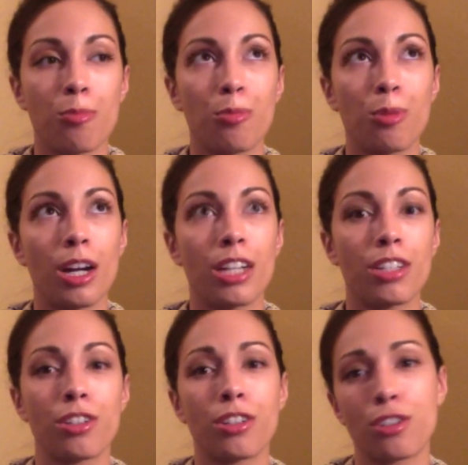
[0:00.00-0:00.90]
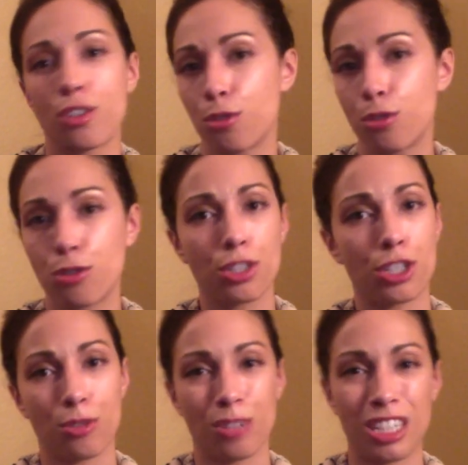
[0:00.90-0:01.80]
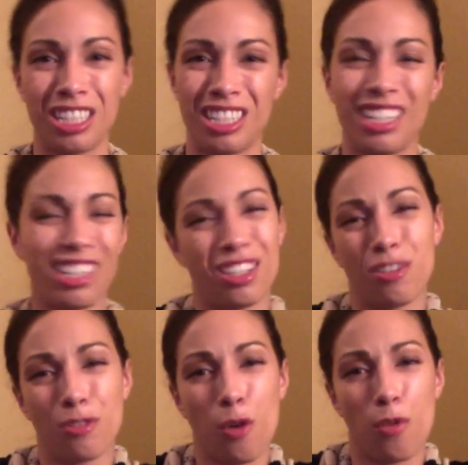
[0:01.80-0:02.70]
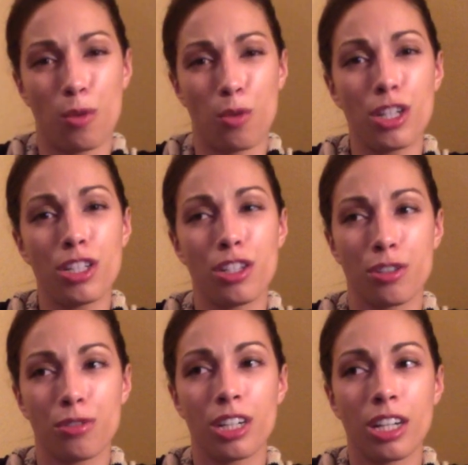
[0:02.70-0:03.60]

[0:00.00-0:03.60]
but certain social situations I just don't know if I want to,